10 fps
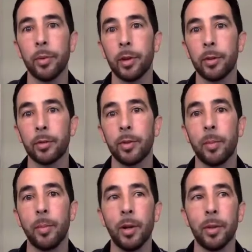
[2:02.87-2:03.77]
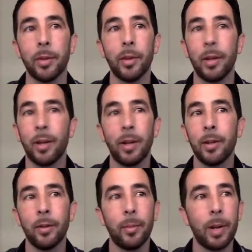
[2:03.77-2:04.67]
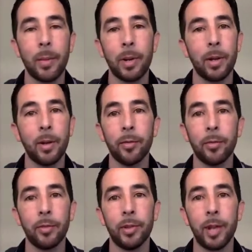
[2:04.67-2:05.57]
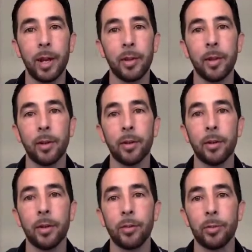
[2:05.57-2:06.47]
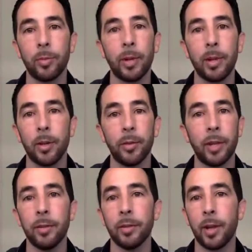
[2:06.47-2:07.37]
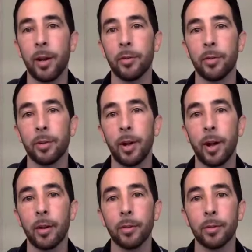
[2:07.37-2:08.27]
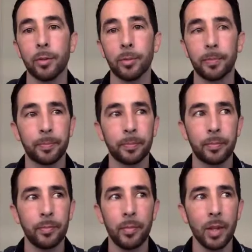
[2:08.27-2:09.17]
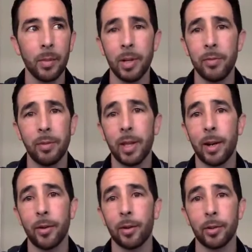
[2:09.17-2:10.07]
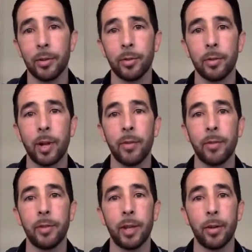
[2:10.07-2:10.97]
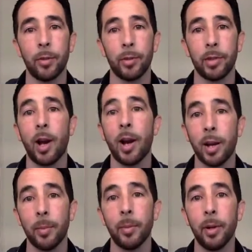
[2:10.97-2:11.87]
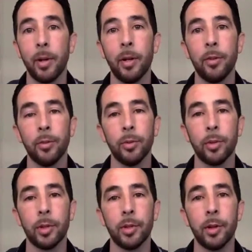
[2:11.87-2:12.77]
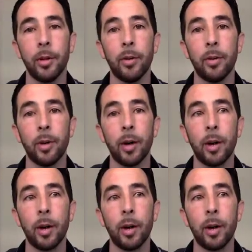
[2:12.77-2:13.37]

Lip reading: weeks or even a month, there may not be enough data there unless you're spending, tens of thousands of dollars. But even then, I'd argue you still don't have enough data over time to really tell